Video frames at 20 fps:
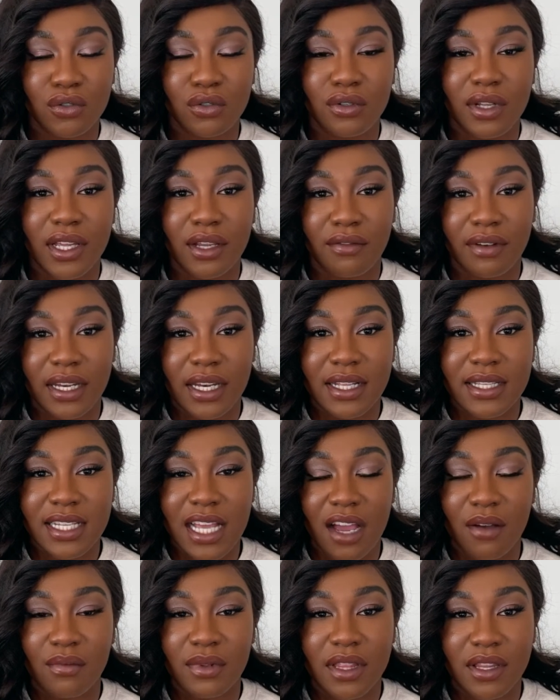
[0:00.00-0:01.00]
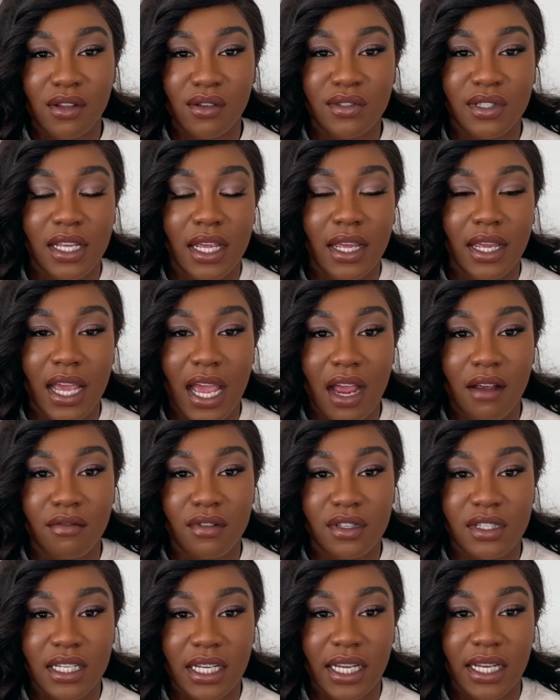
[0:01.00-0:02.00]
ingredient to have in your skincare
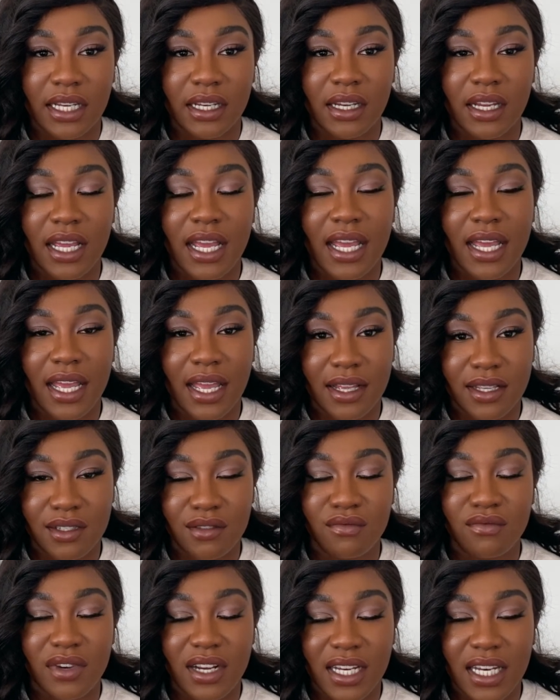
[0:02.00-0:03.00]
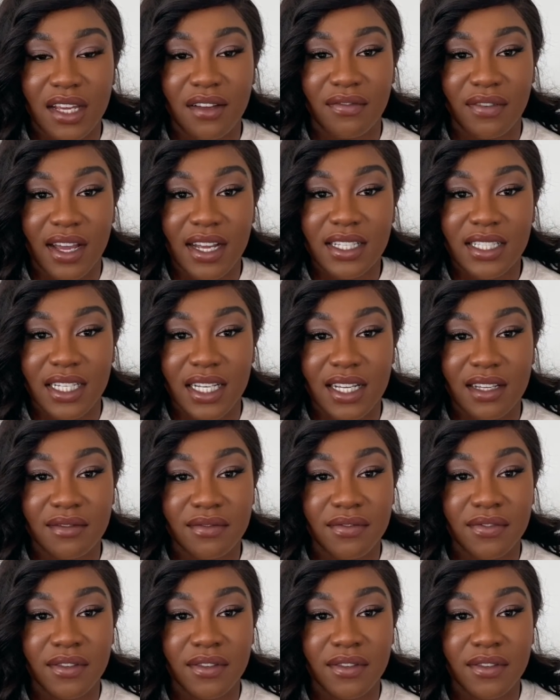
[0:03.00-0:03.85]
routine, it is really effective.